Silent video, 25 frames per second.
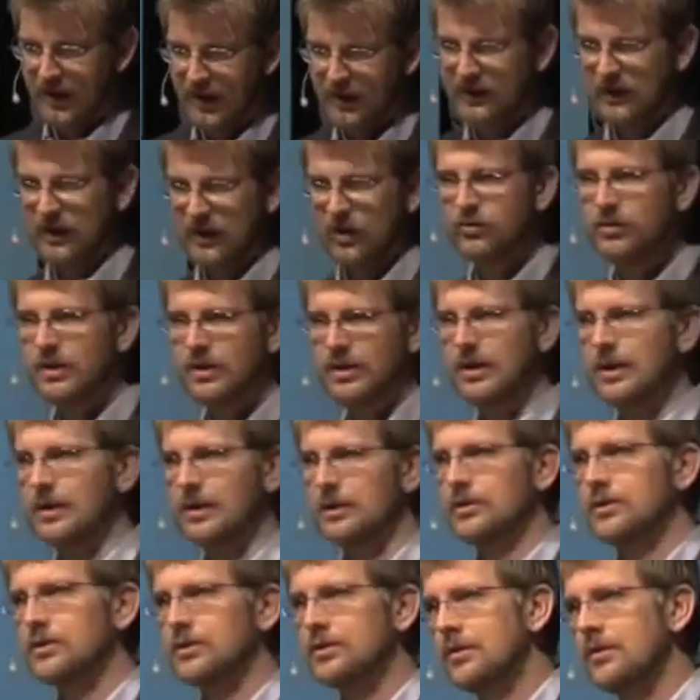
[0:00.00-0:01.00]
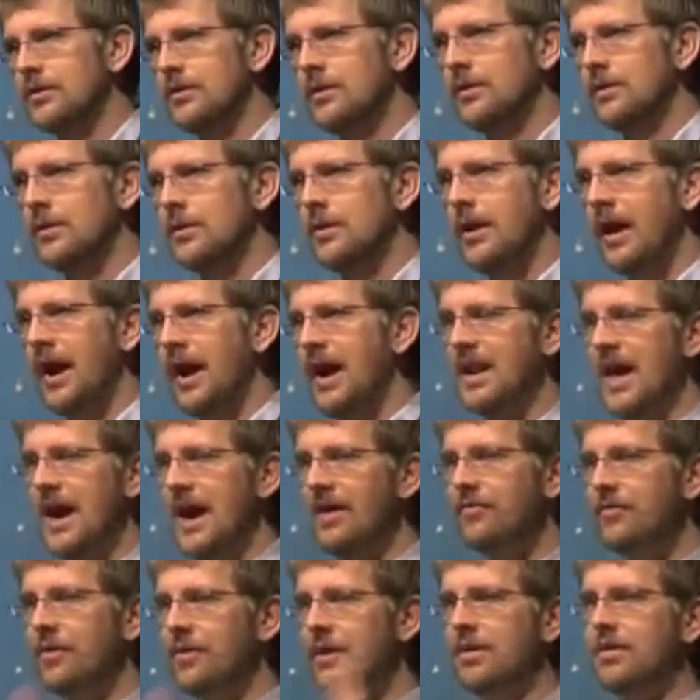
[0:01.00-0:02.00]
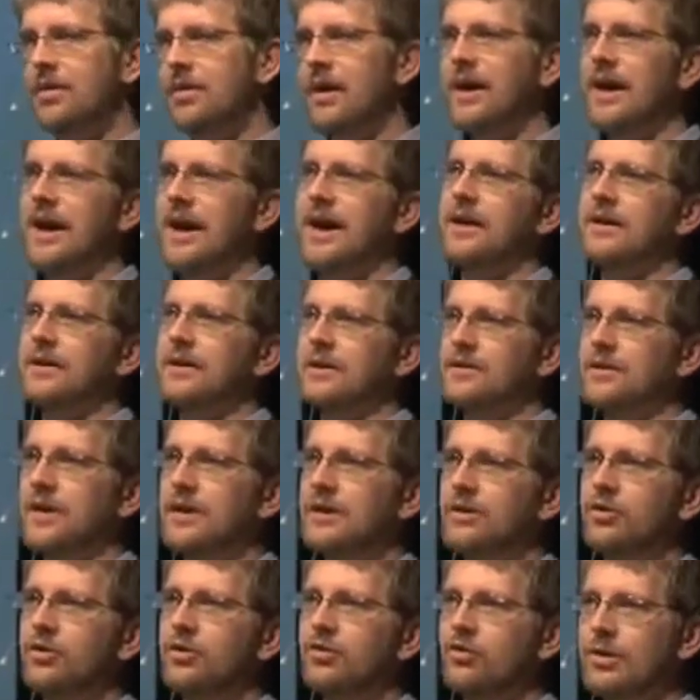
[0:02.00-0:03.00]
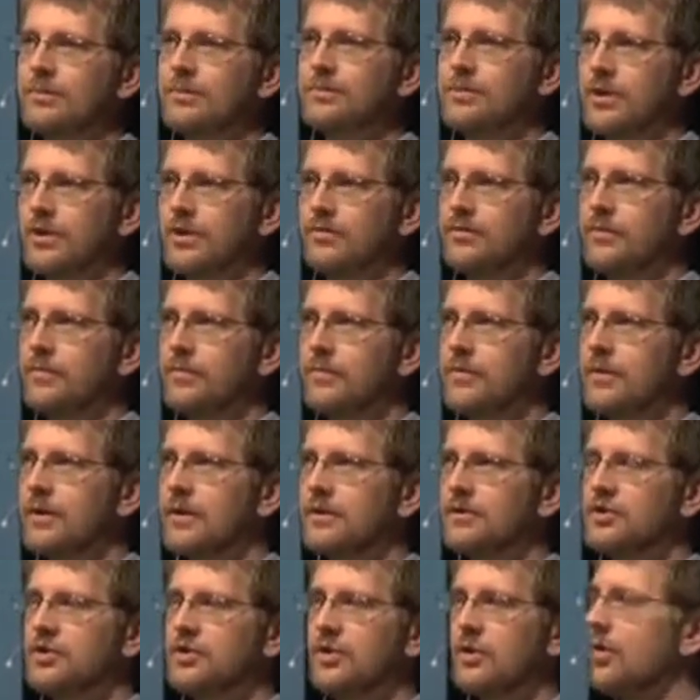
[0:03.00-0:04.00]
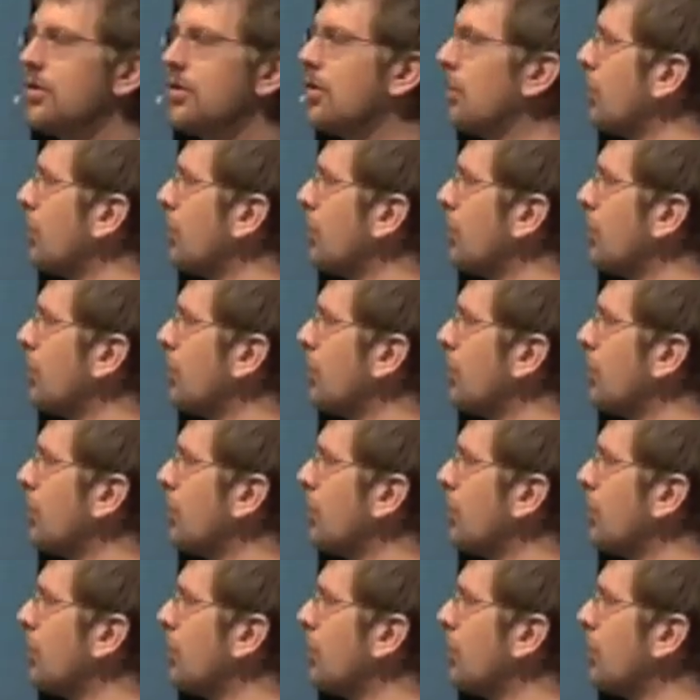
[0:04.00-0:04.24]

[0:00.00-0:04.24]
and loneliness, and everything Alexander dreams of. And so